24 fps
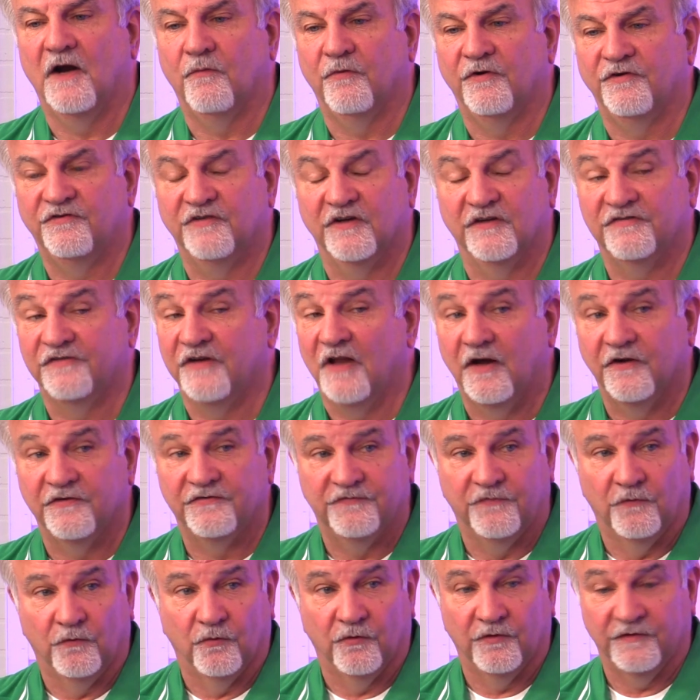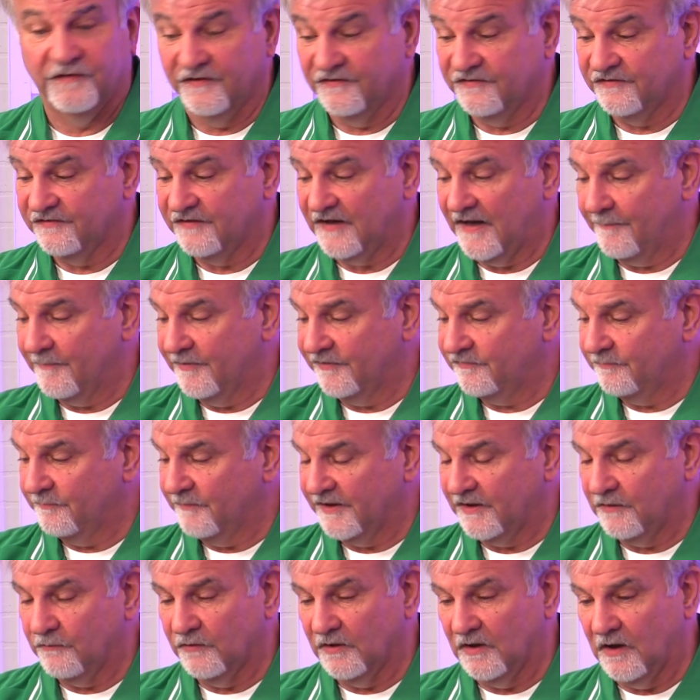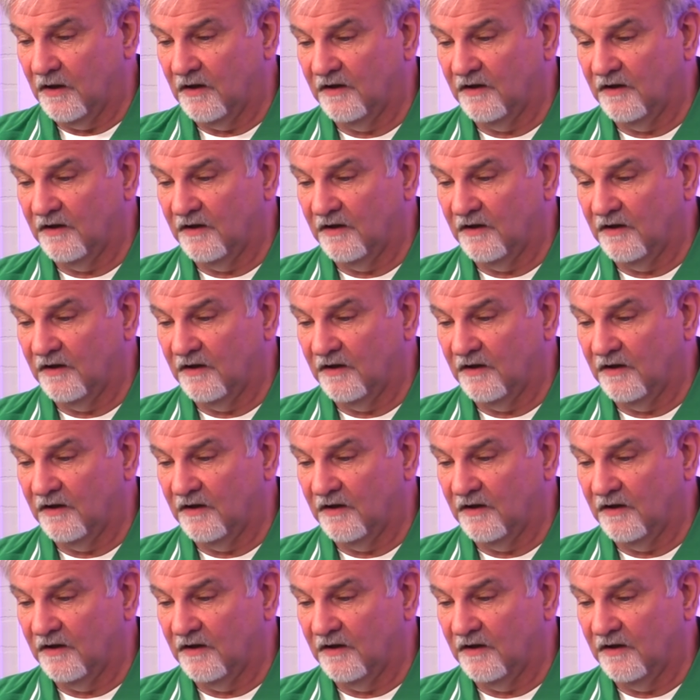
we just lost Ford. This is how much money we